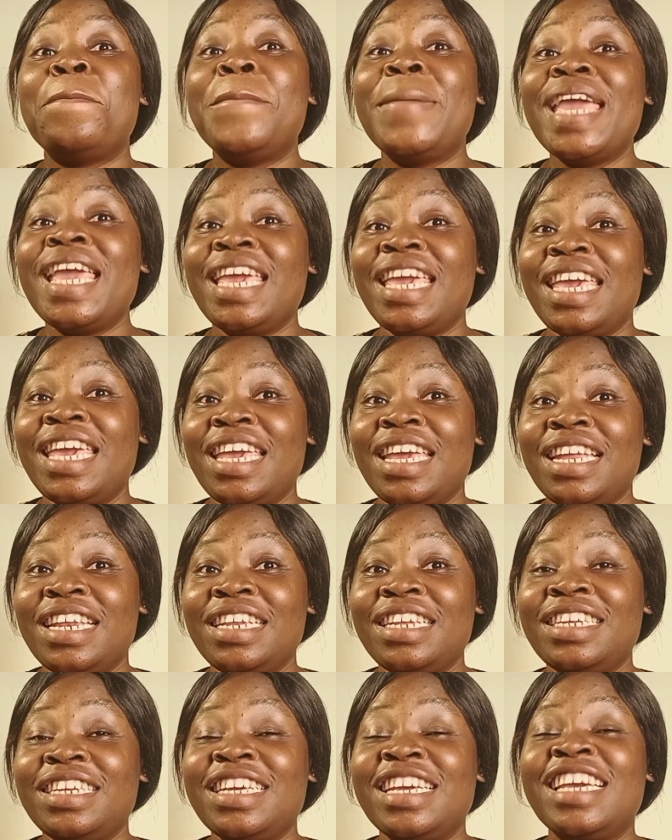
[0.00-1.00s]
Baking
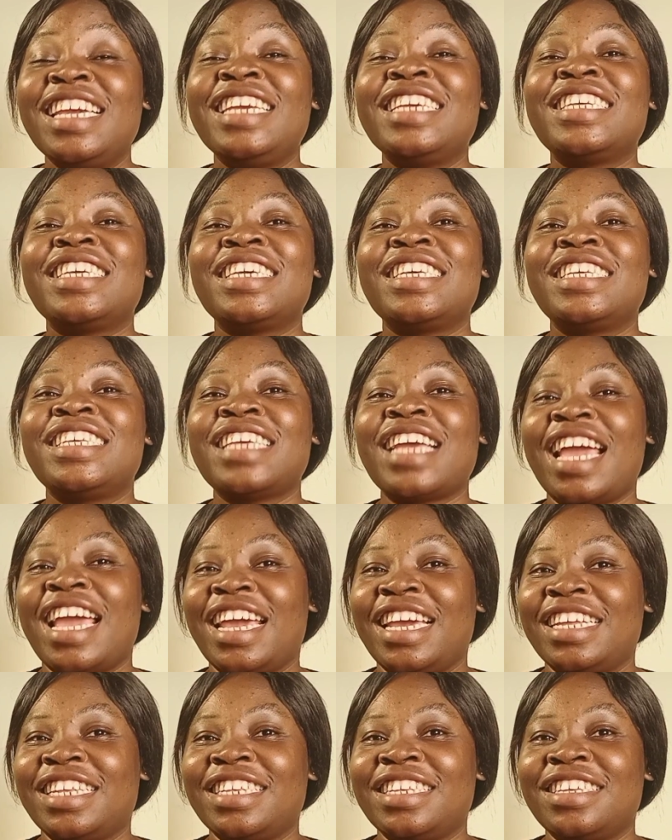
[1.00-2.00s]
is a
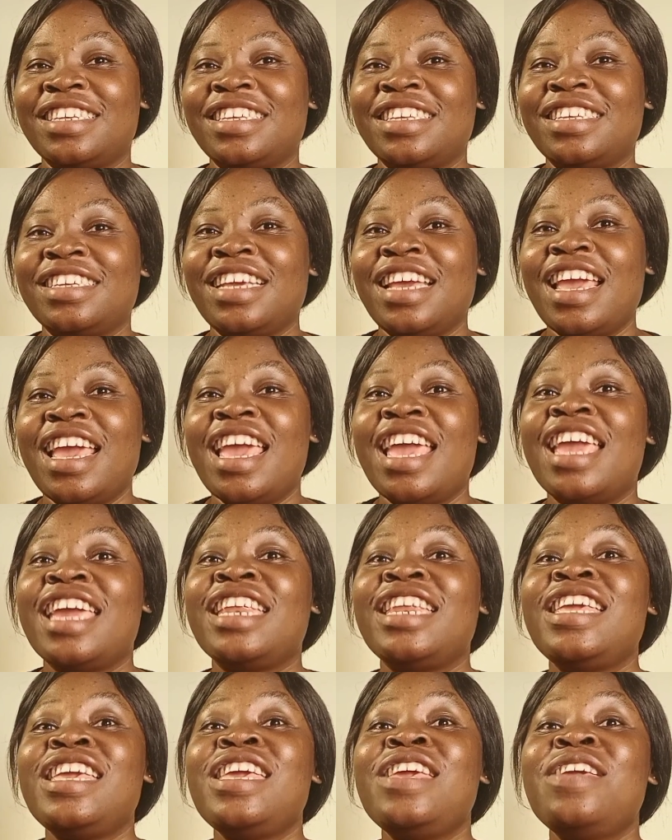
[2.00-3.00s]
science,
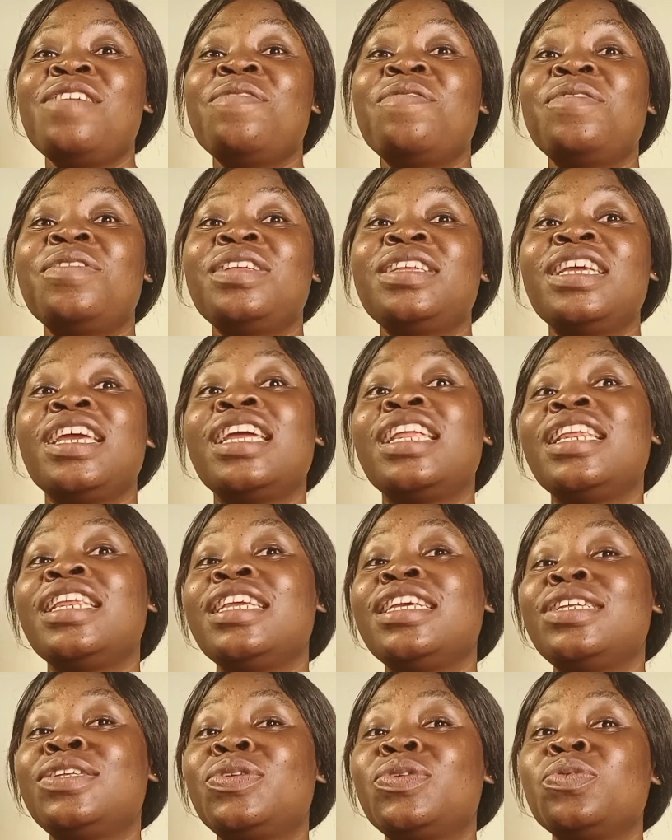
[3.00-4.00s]
and even a
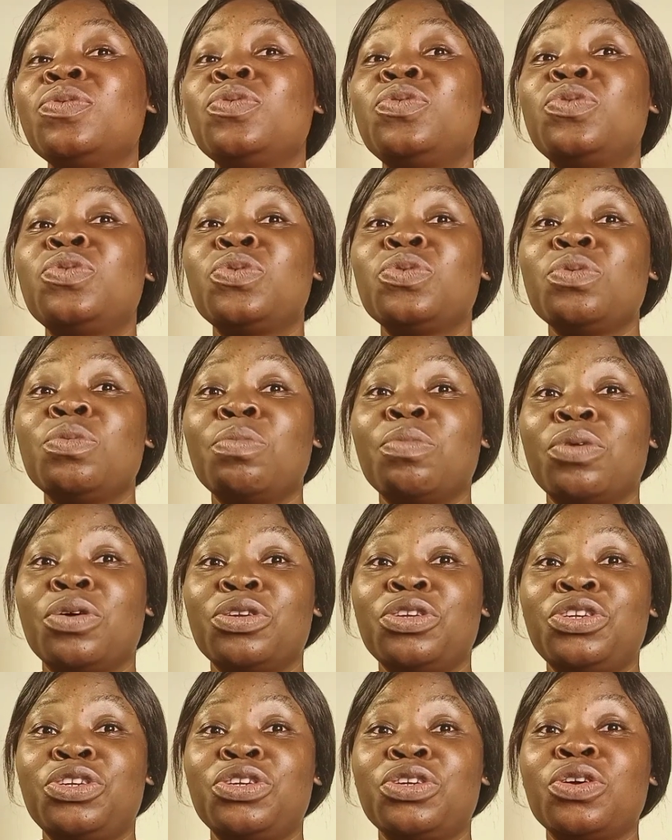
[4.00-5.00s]
little too
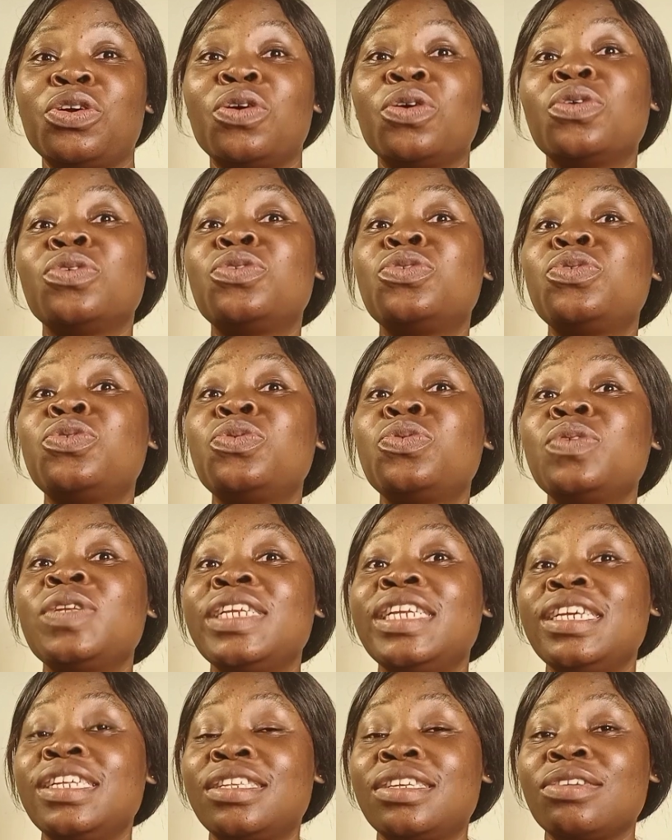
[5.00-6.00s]
much or too
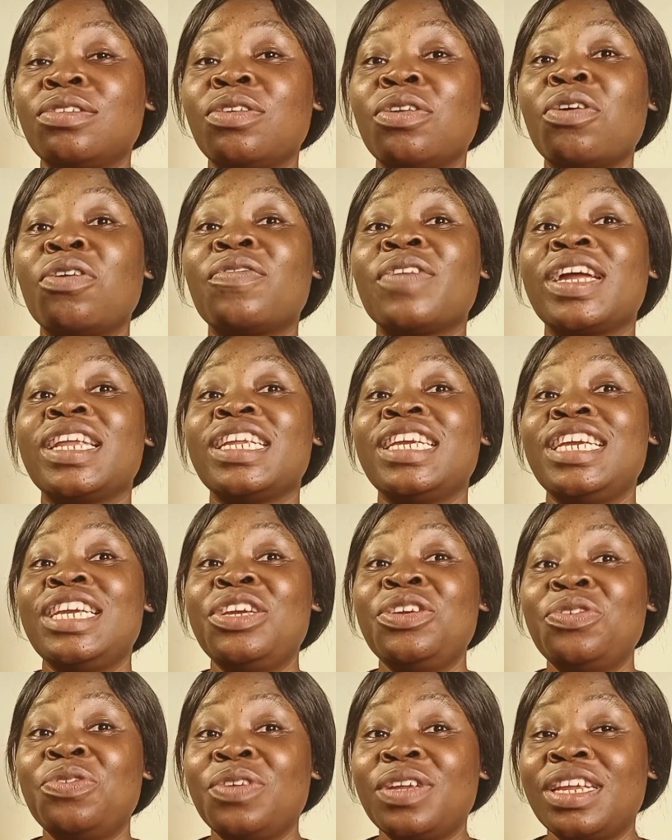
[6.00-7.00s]
little of an
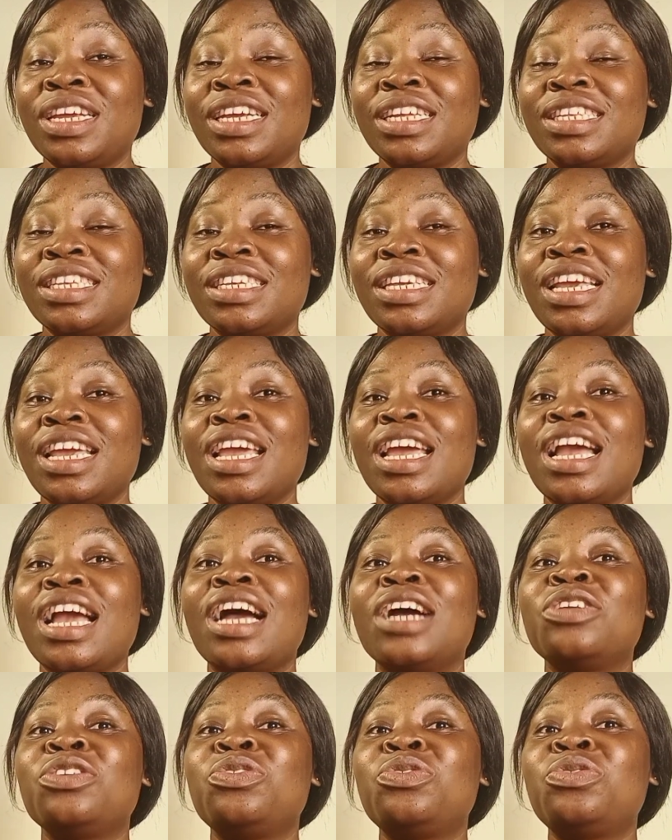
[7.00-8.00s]
ingredient
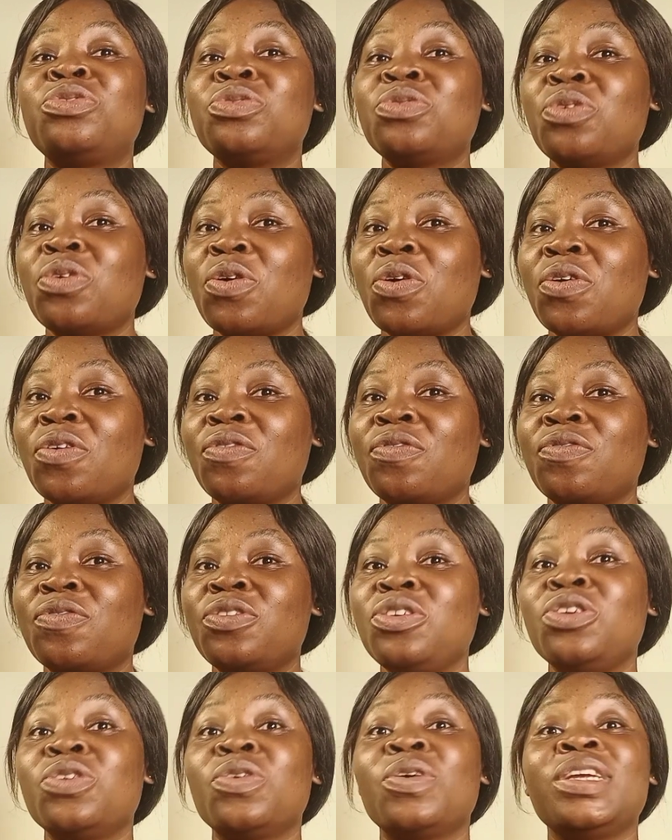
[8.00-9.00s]
can throw off
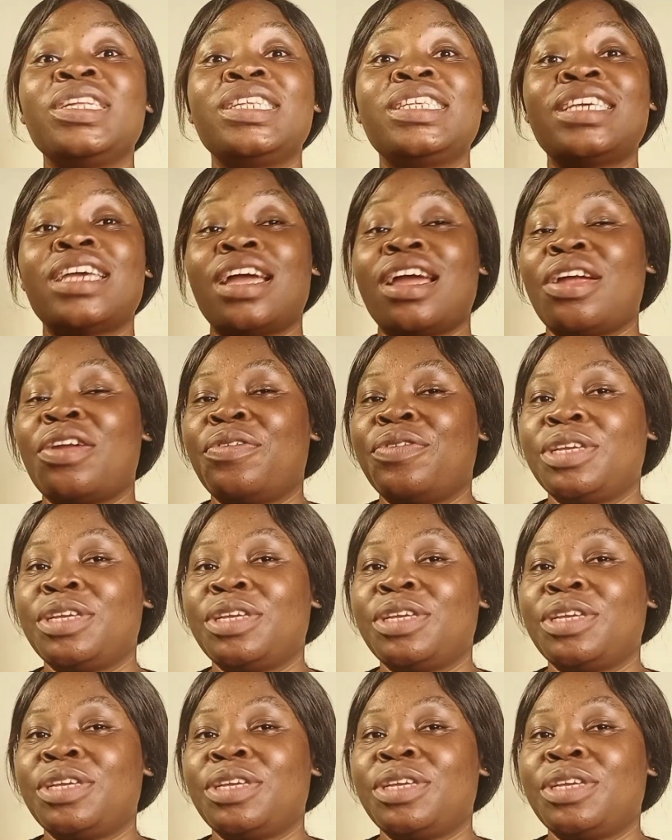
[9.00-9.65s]
your entire